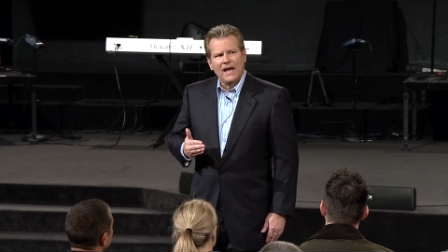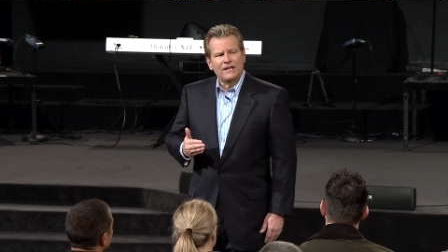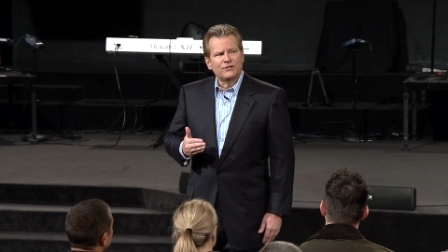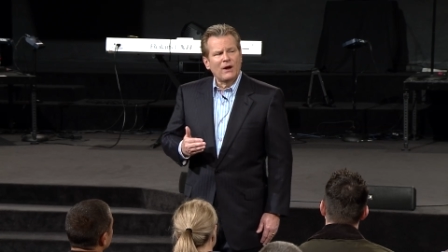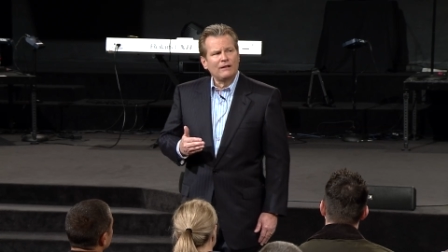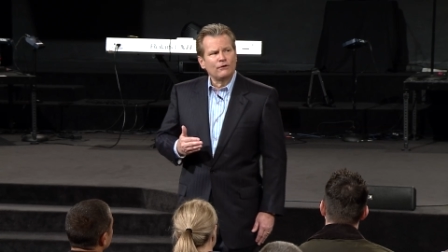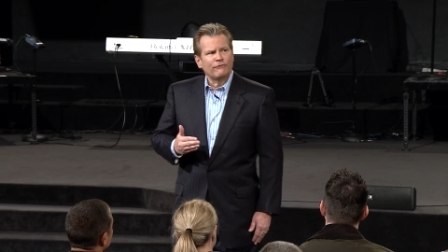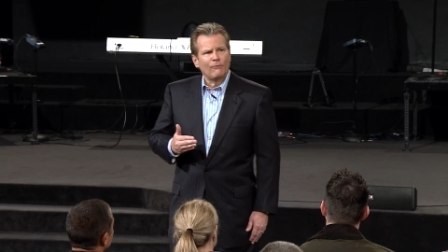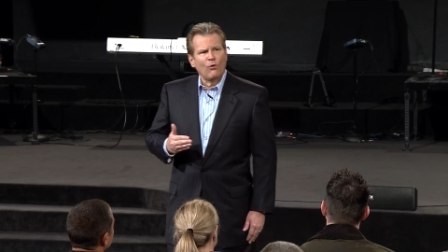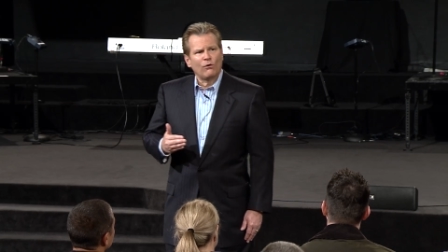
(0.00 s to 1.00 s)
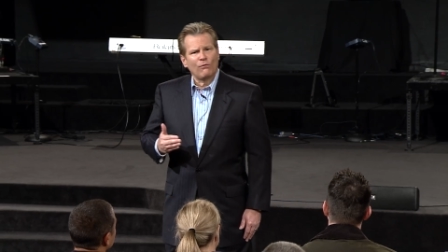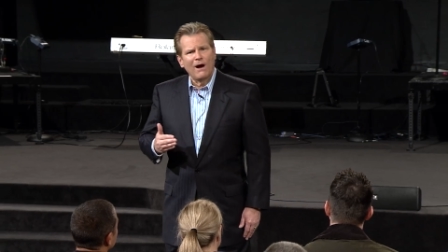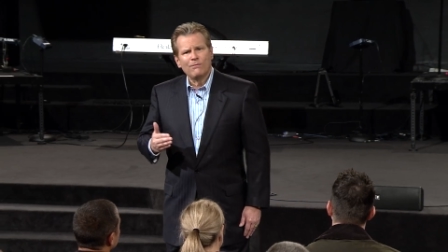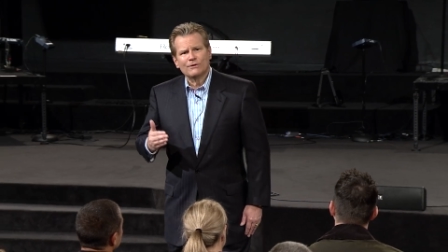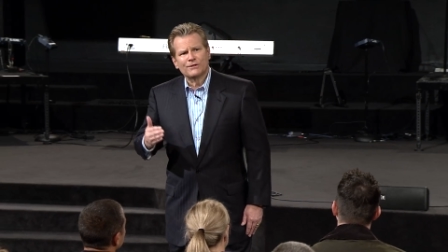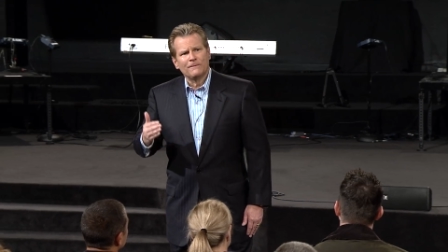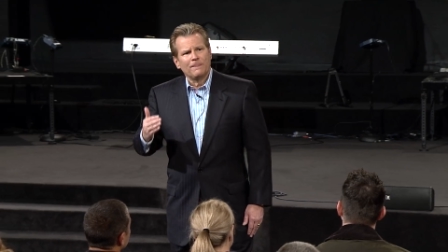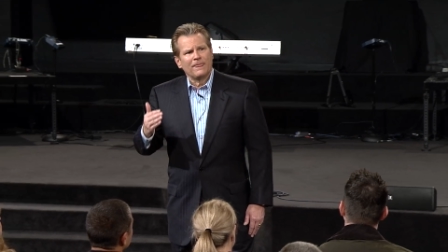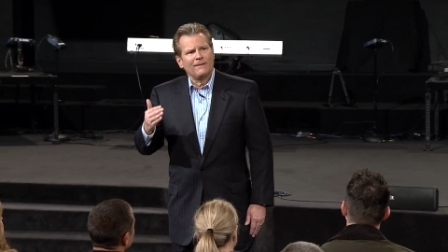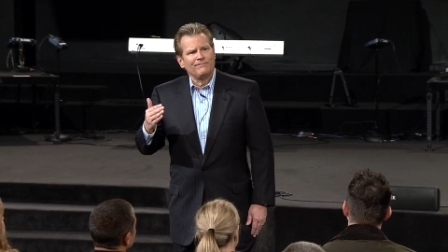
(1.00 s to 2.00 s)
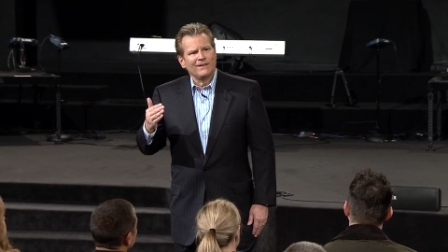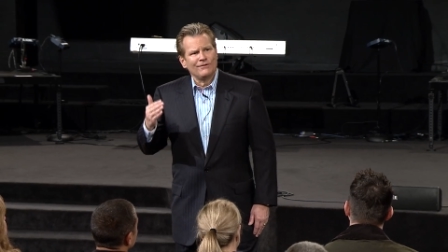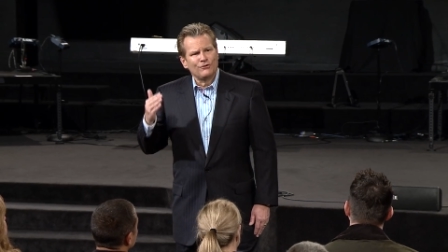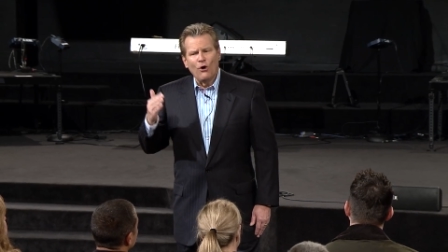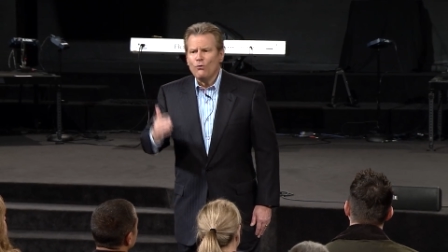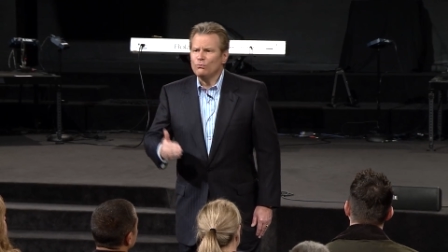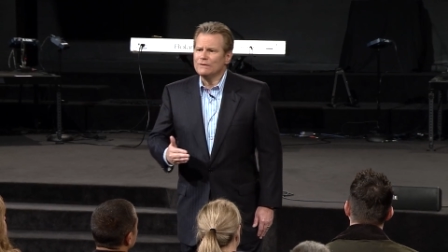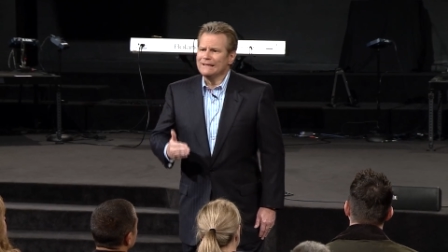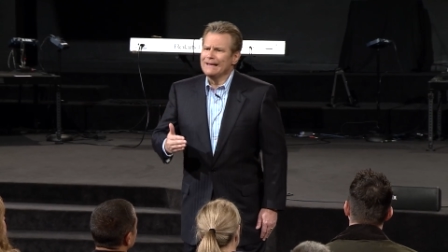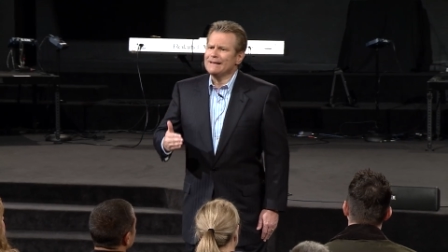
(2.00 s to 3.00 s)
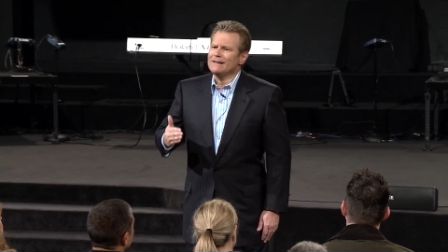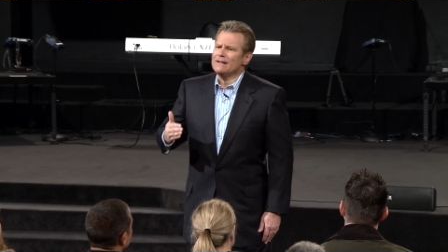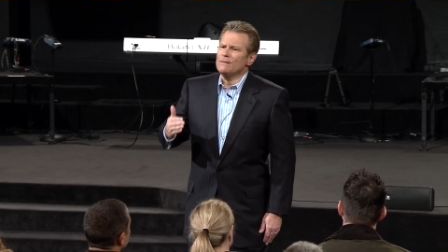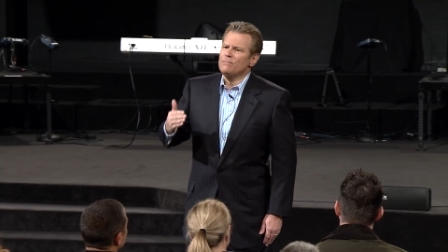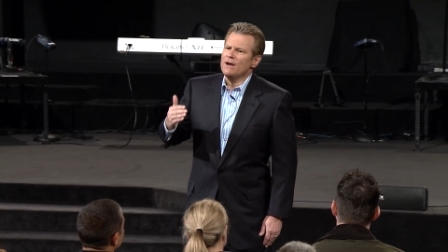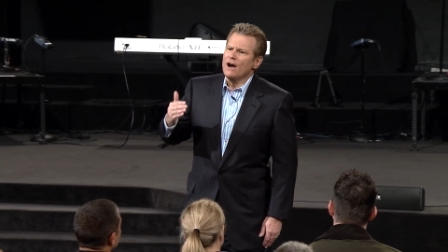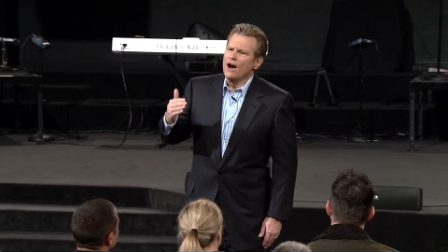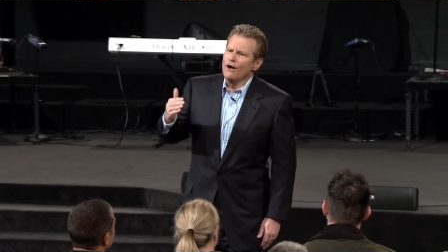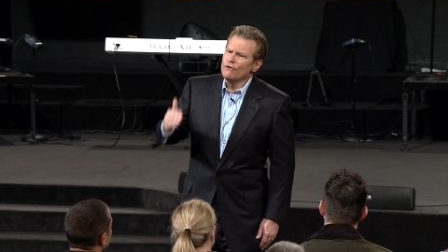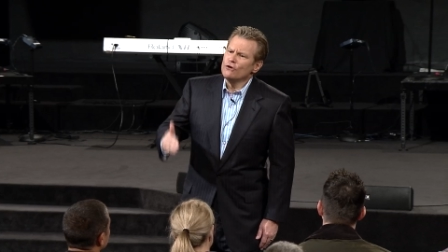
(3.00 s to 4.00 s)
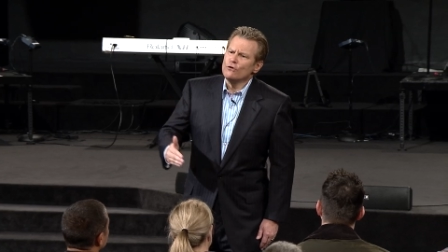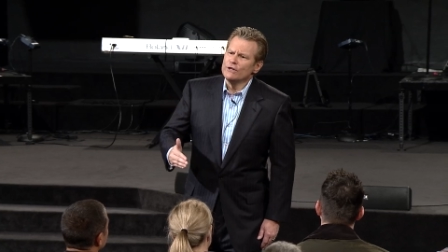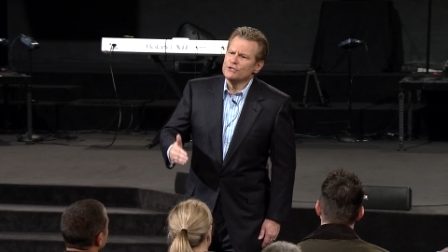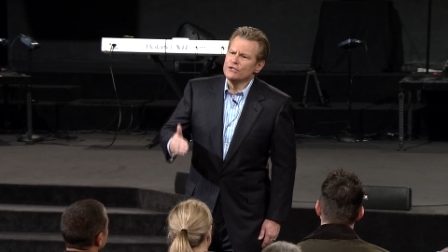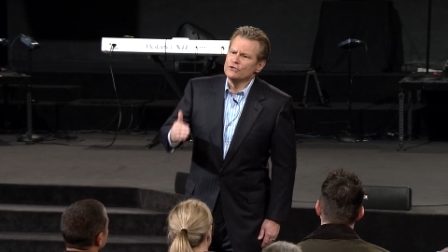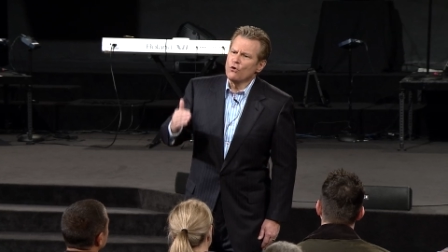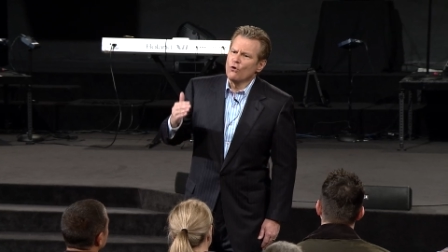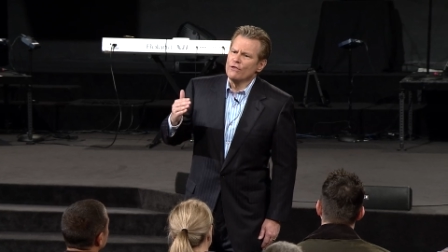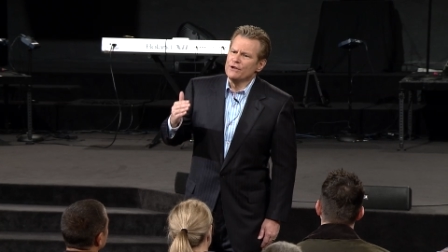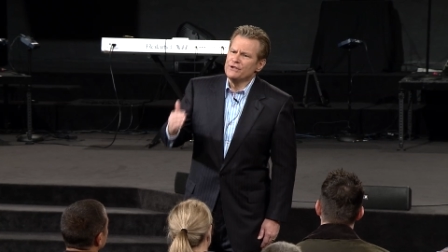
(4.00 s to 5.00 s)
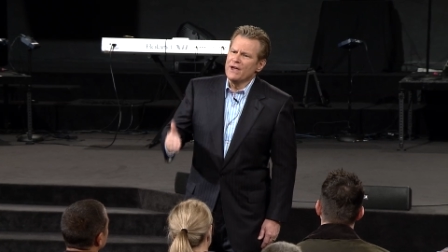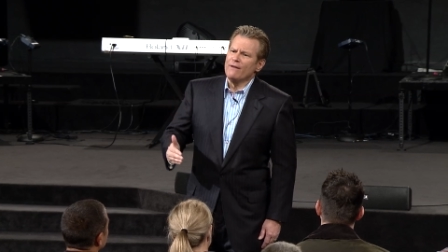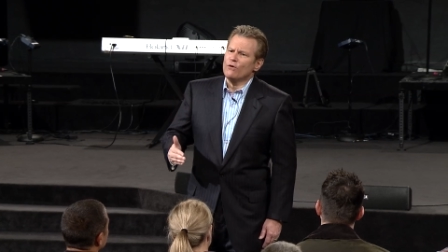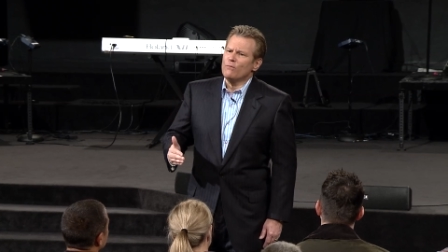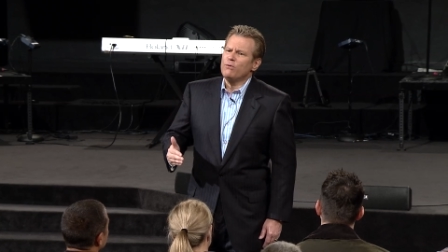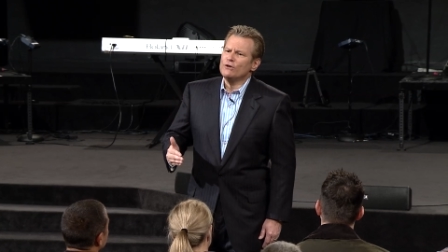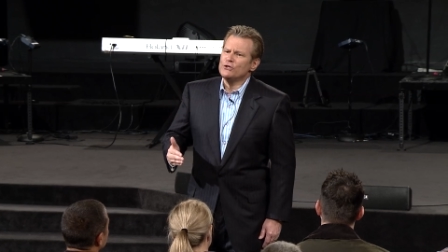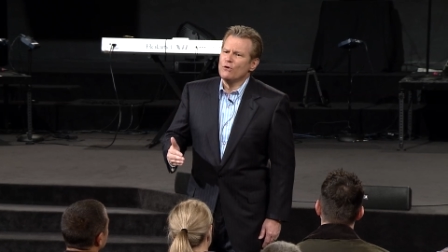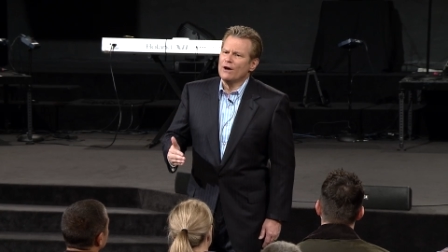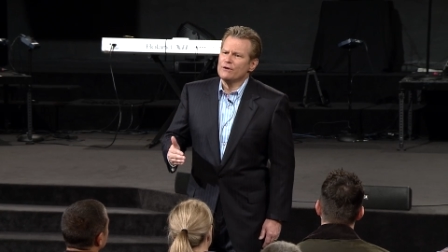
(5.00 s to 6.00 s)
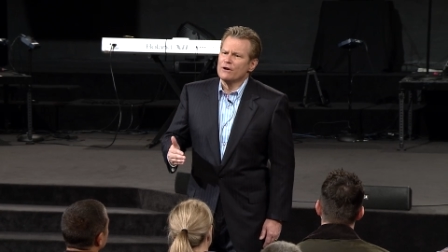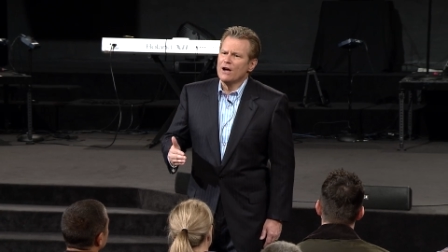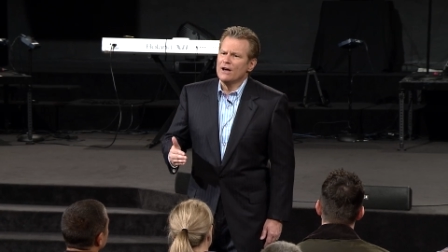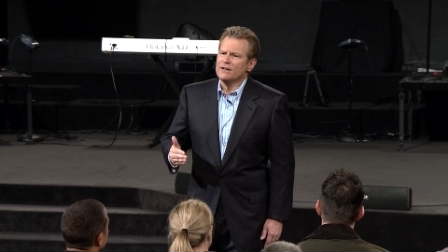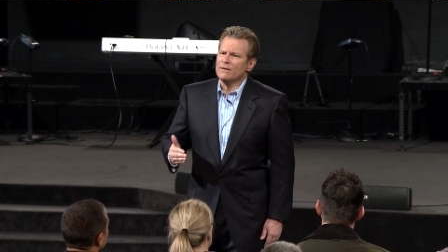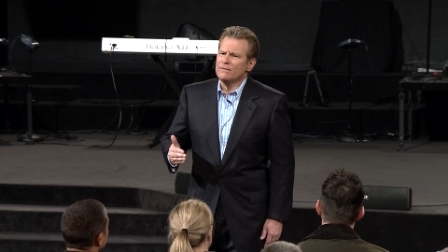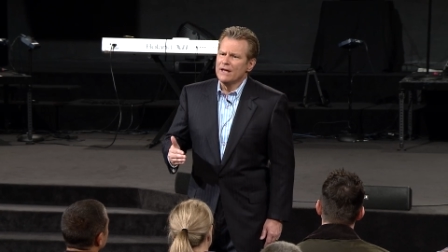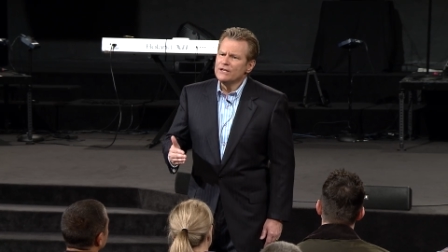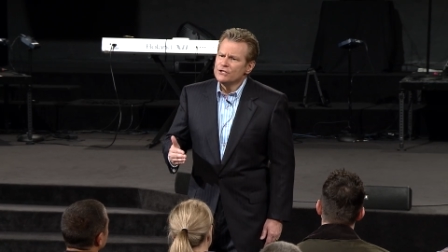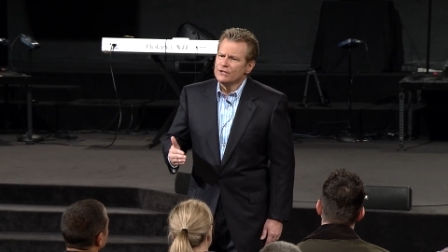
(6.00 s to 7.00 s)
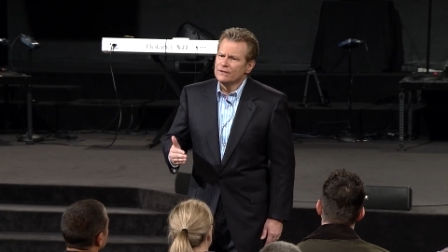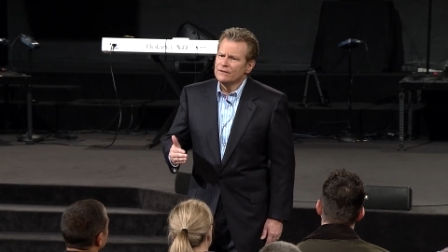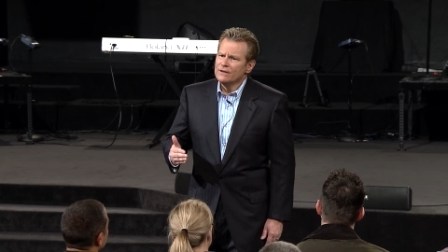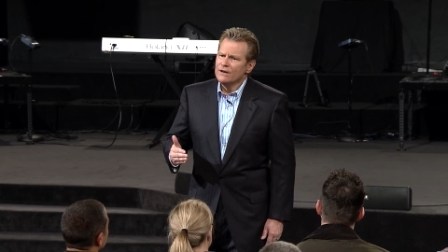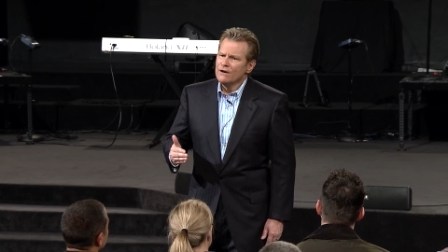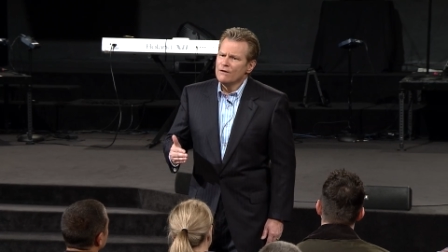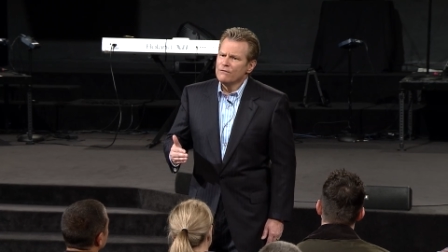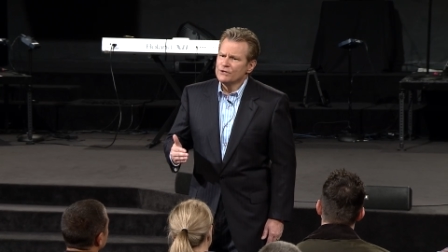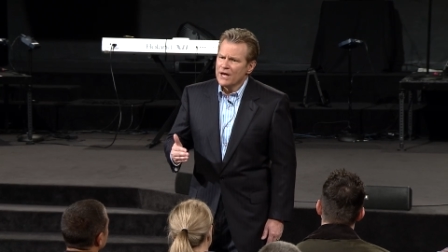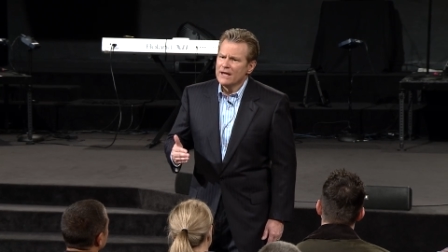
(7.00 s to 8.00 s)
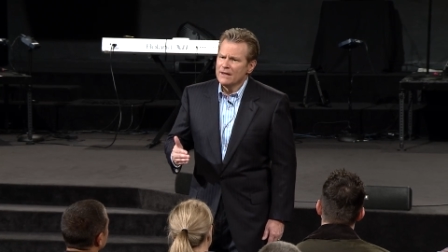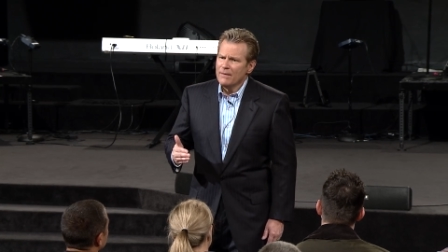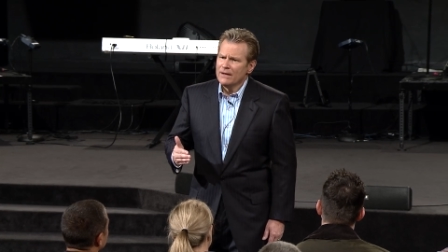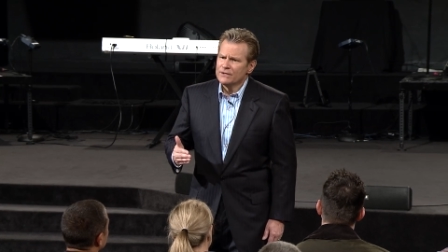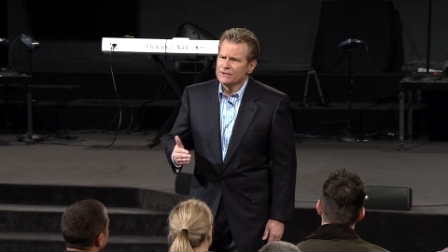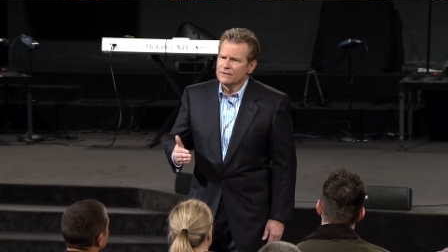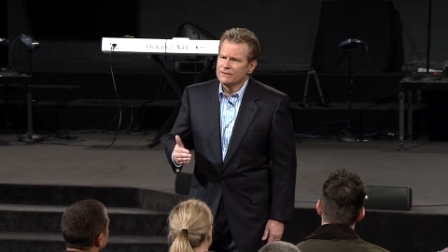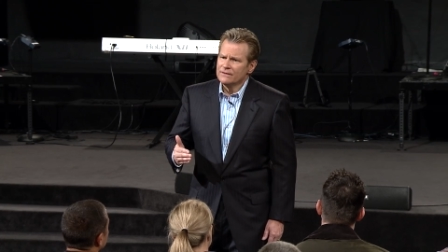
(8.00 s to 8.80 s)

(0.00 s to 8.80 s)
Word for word: And so I learned from Oral Roberts don't let other Christians or the devil put you under condemnation for taking medicine.